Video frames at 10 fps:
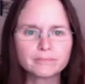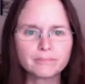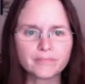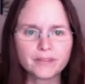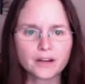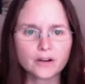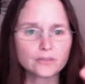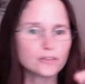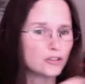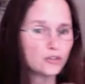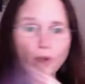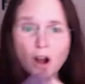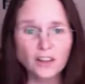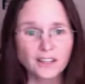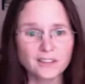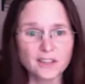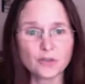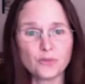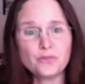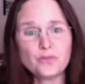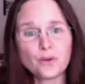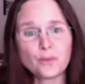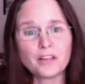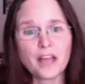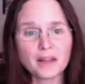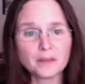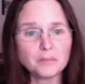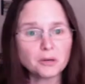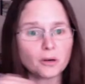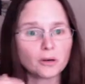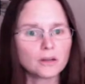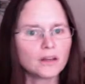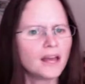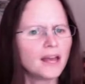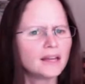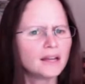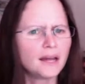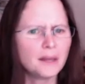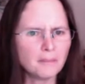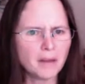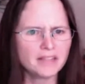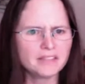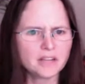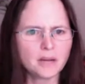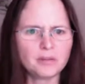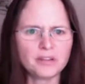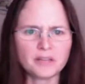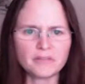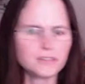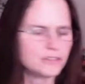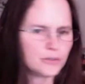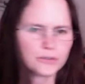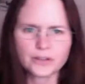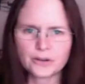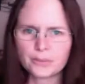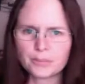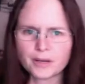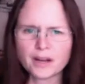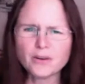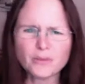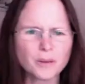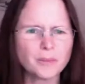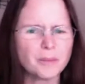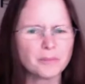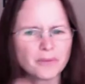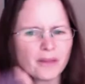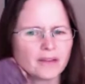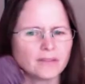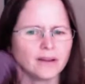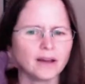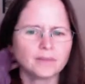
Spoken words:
a trolley that goes from Gatlinburg, and it might stop at the visitor center, but I don't remember that or not.